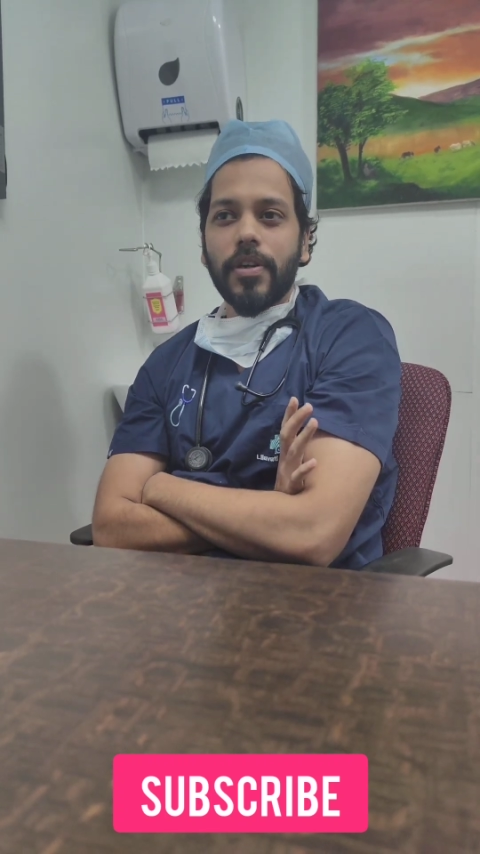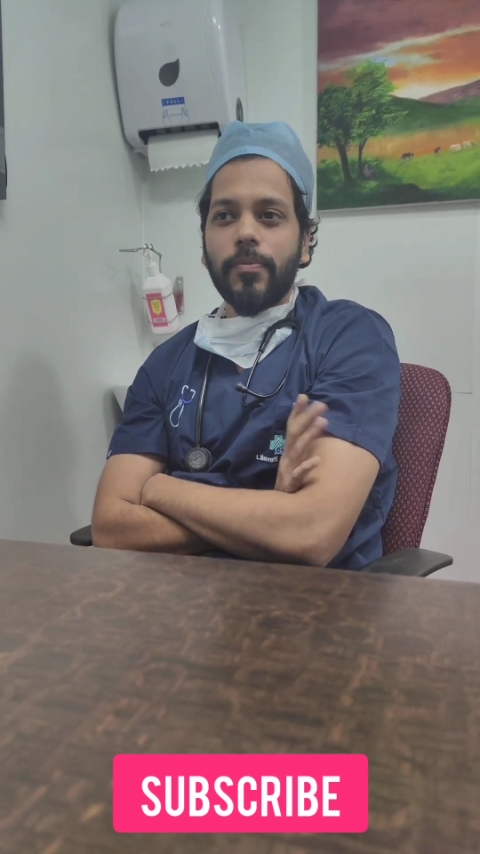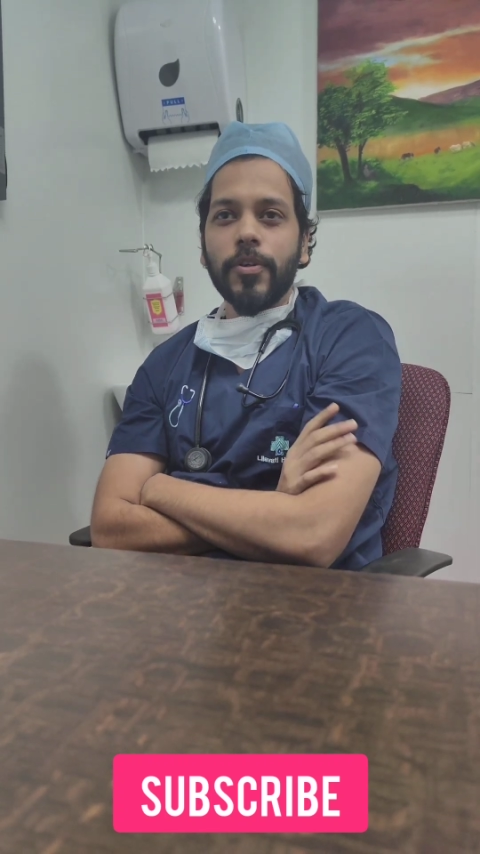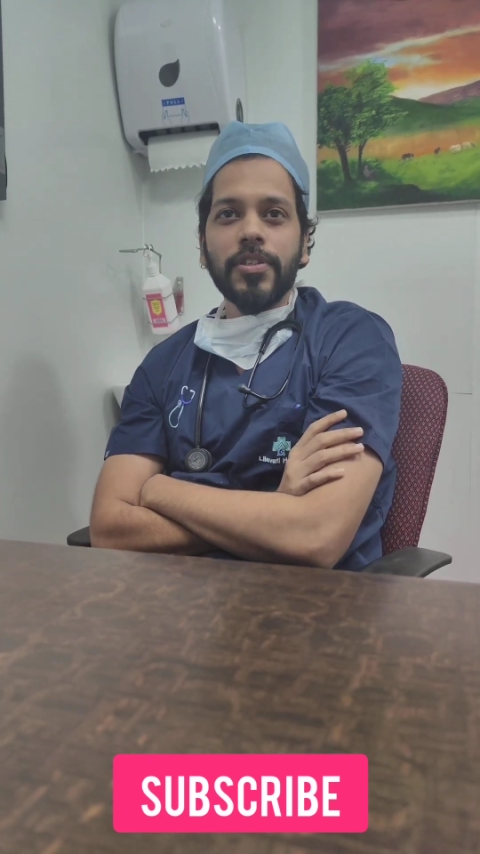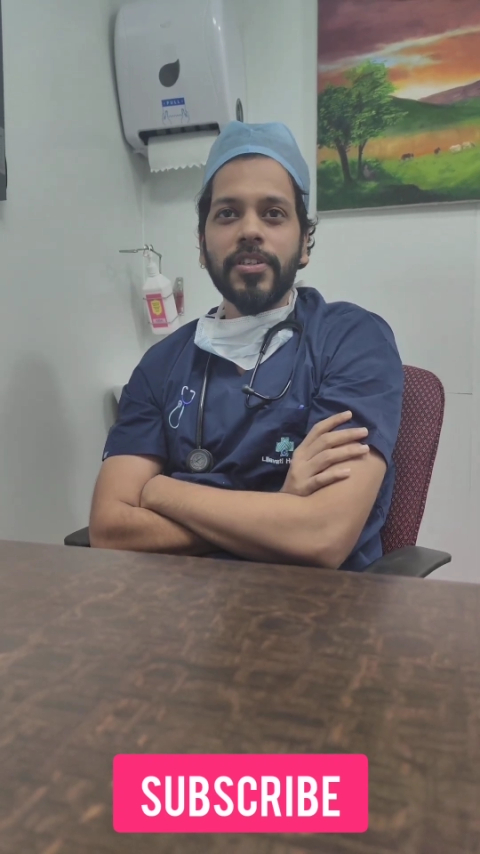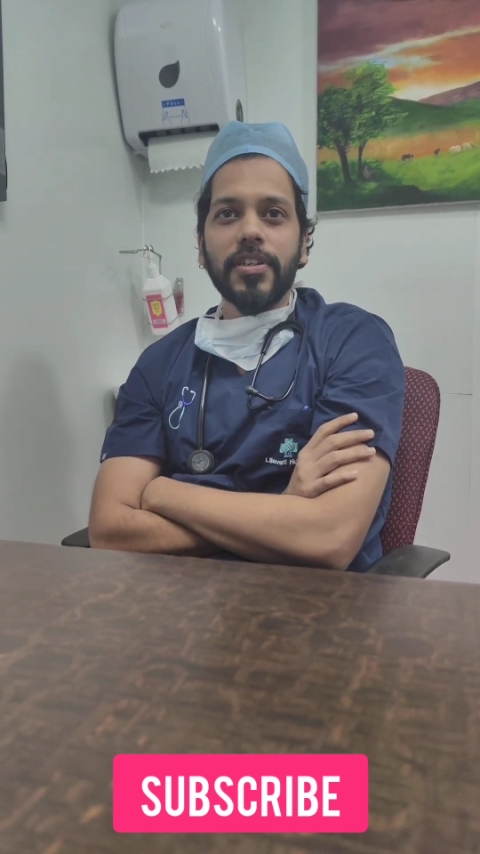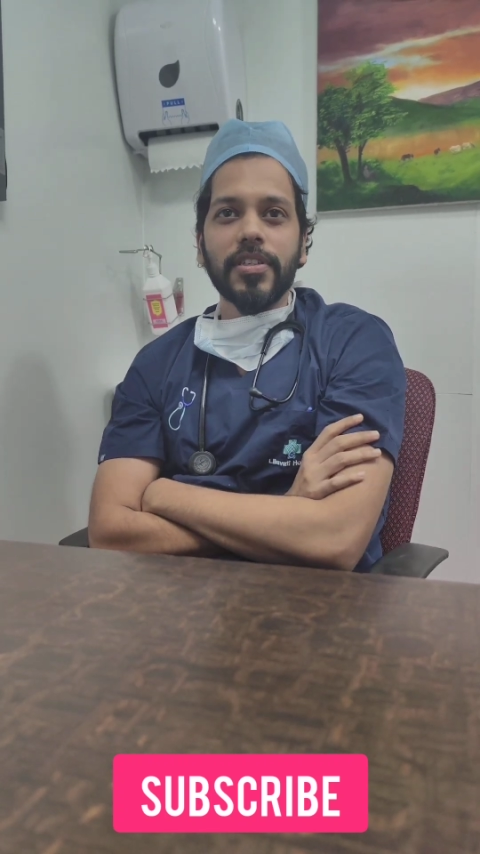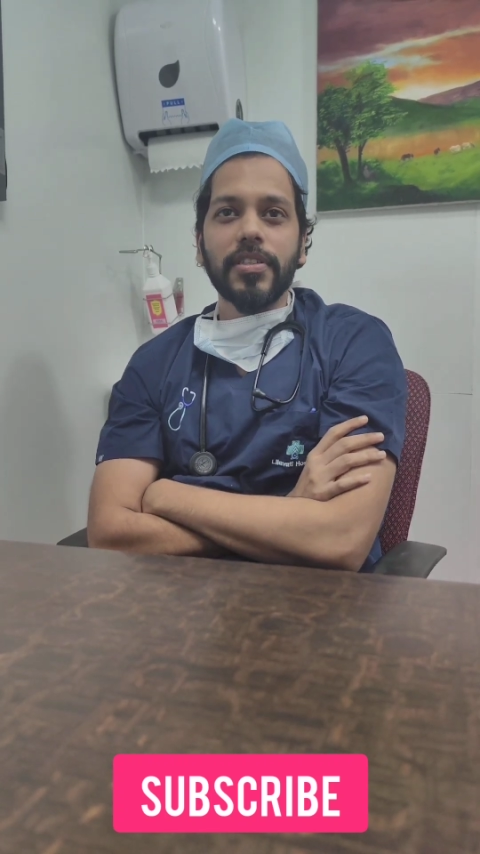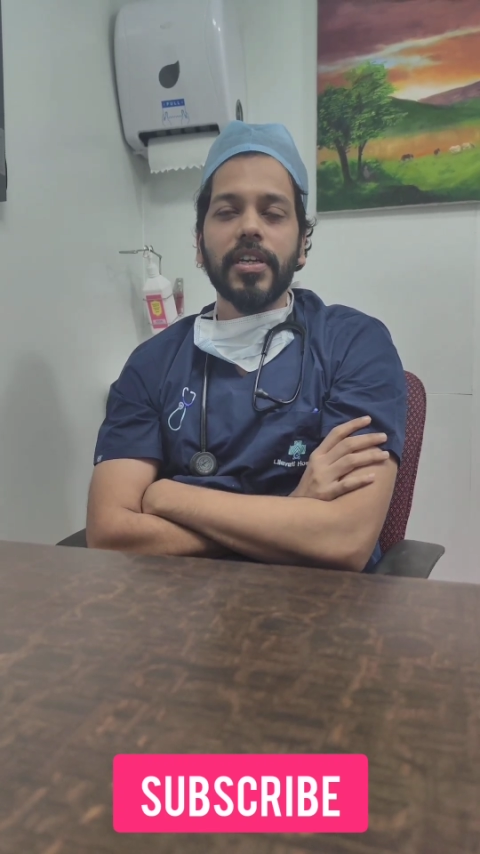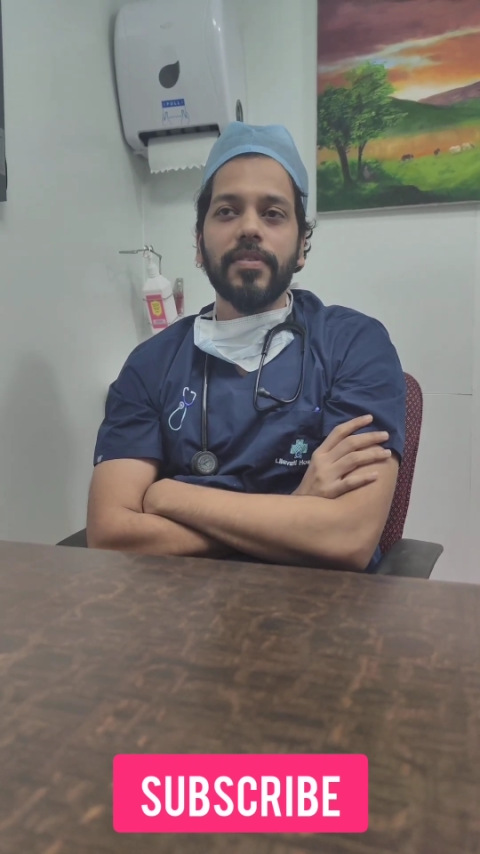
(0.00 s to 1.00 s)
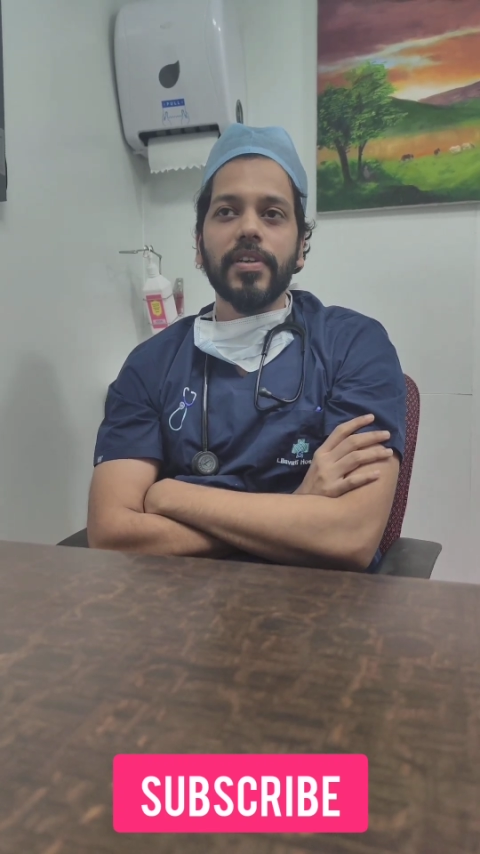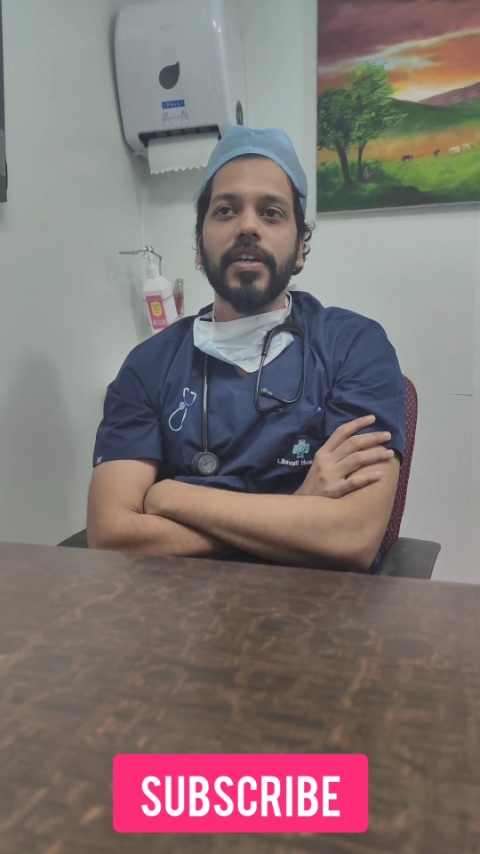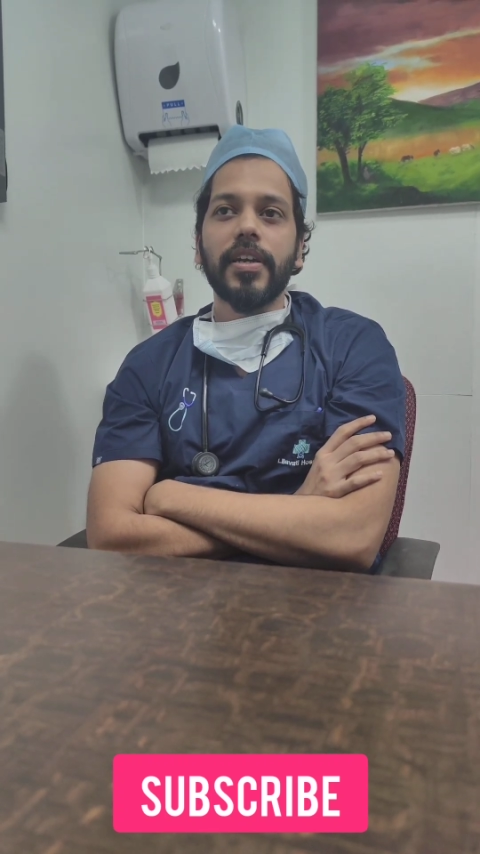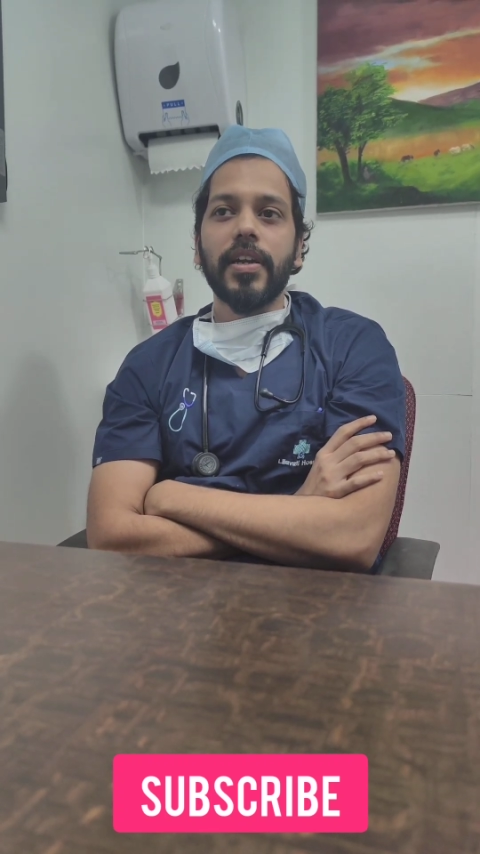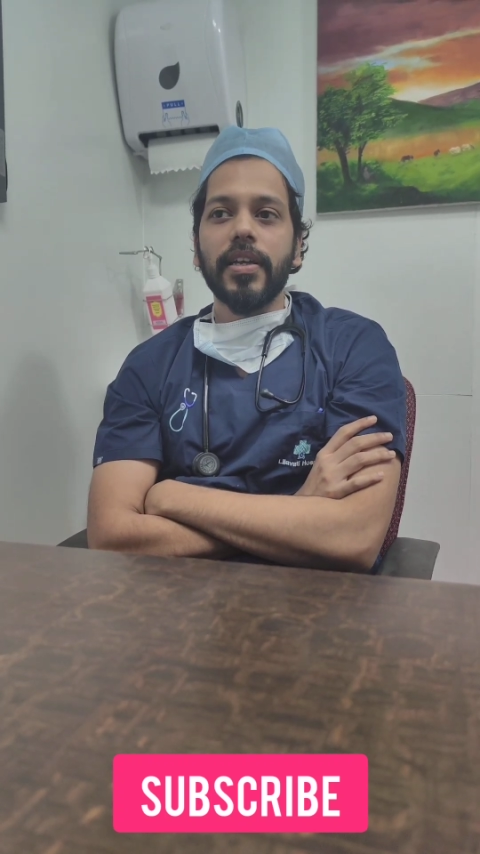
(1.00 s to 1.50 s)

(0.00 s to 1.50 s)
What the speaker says: opportunities that we get.